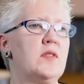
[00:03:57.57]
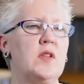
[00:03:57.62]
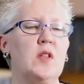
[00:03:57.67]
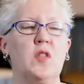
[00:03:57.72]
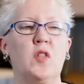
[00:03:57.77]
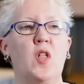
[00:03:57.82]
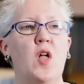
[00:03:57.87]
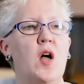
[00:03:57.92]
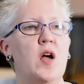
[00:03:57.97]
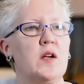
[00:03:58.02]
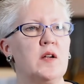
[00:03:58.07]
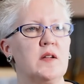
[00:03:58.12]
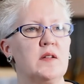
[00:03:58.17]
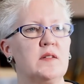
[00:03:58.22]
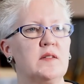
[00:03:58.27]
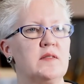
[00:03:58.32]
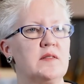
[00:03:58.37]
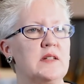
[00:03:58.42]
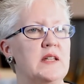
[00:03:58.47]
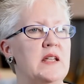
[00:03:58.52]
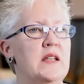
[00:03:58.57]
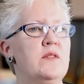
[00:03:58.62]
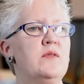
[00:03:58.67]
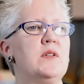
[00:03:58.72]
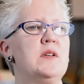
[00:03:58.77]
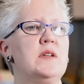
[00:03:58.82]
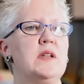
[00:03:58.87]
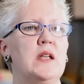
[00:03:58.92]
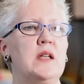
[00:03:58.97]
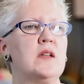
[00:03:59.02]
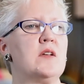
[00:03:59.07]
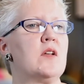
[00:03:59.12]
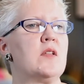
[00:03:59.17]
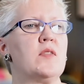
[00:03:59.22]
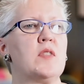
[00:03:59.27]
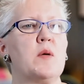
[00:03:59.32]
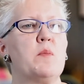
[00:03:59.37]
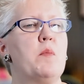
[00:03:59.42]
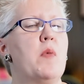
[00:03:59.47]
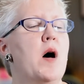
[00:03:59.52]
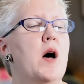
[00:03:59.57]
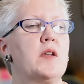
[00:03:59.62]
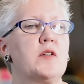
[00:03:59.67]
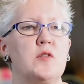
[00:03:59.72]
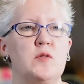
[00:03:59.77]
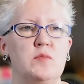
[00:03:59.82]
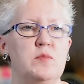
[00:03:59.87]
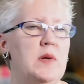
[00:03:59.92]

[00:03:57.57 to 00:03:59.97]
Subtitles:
the longest, even in the modern